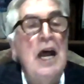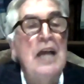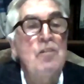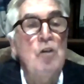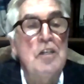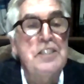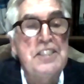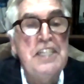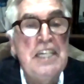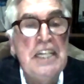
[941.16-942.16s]
And of
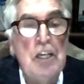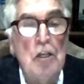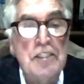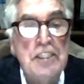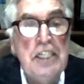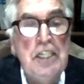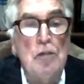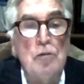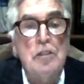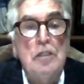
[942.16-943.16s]
course, sealing
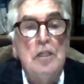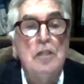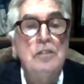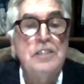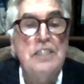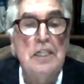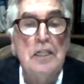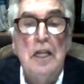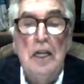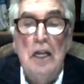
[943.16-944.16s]
continued
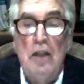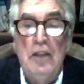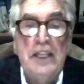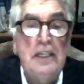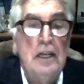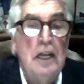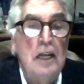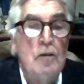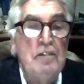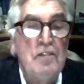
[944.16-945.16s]
until the
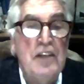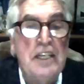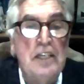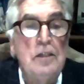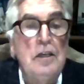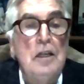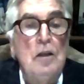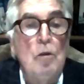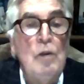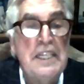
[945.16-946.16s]
Grytviken
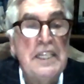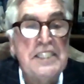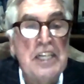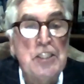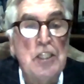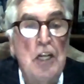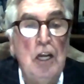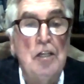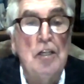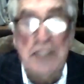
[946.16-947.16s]
whaling station
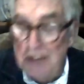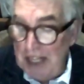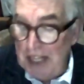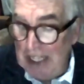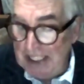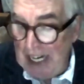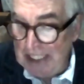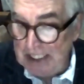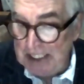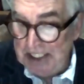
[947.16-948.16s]
closed in the early
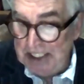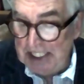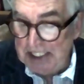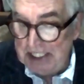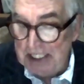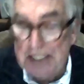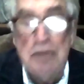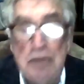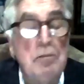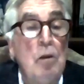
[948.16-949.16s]
1960s,
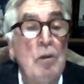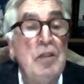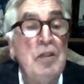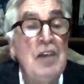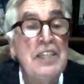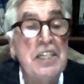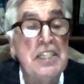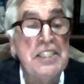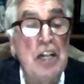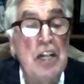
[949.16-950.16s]
when the
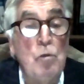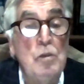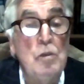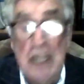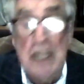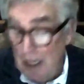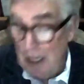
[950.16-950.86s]
vessel itself was